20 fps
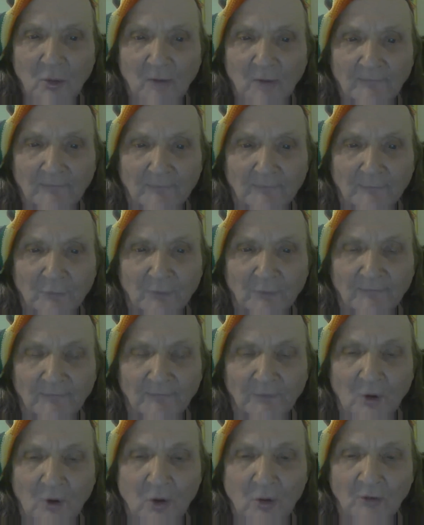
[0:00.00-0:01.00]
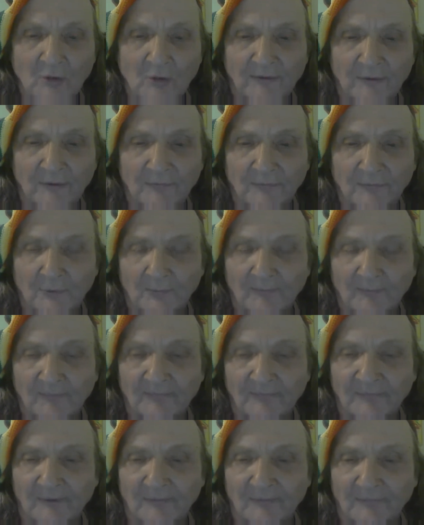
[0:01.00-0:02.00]
Gorsuch was the only
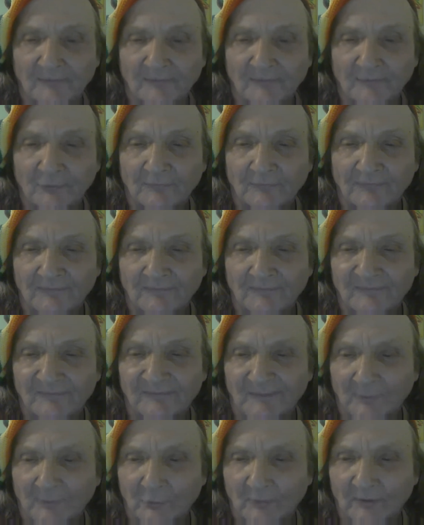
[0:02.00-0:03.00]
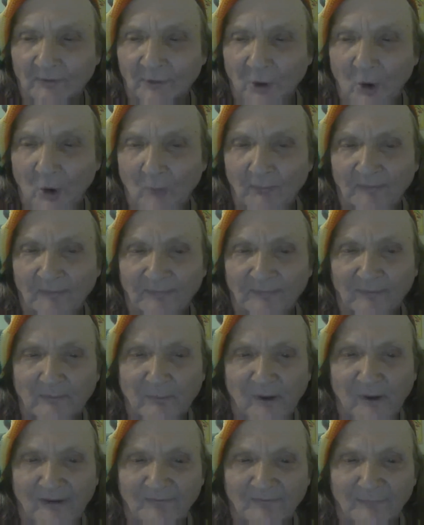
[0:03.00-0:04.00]
conservative justice who seemed genuinely open to the
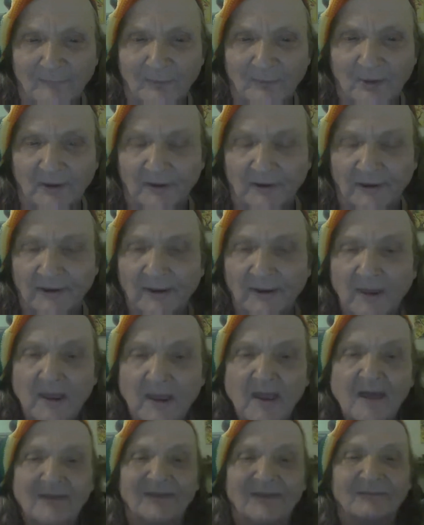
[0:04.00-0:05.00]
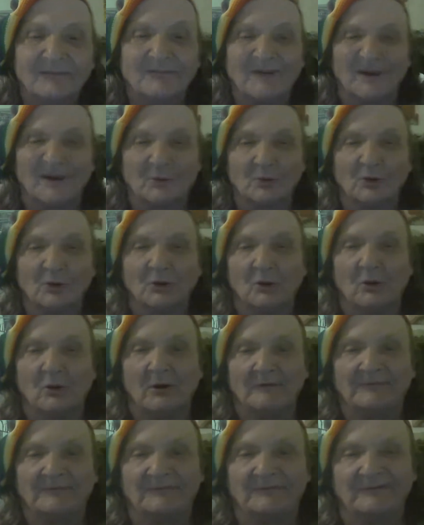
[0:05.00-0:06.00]
possibility that federal
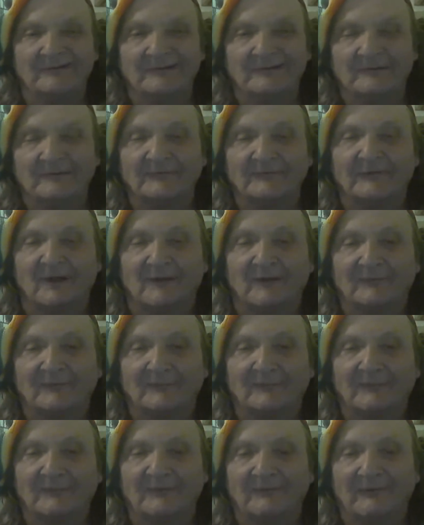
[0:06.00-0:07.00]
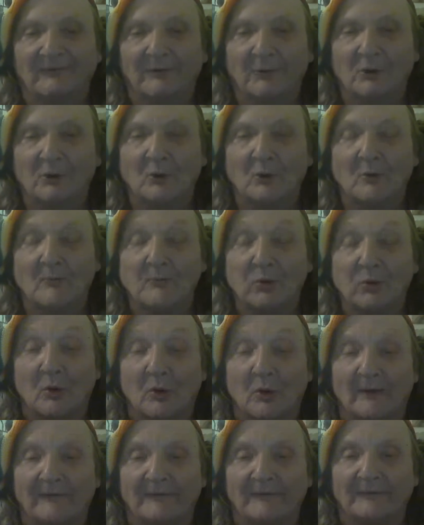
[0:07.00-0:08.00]
law shields LGBTQ
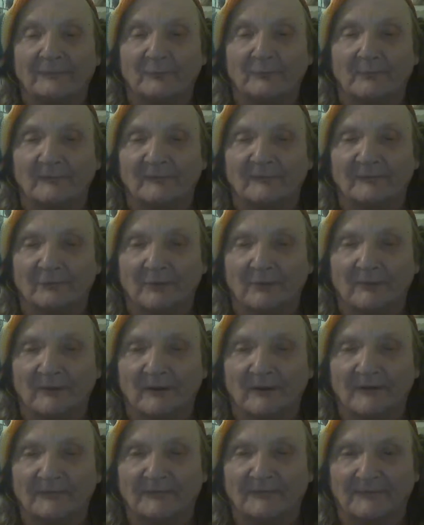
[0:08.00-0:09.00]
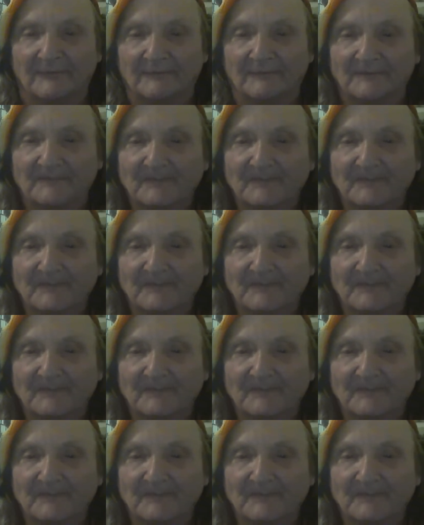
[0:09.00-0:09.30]
employees from discrimination.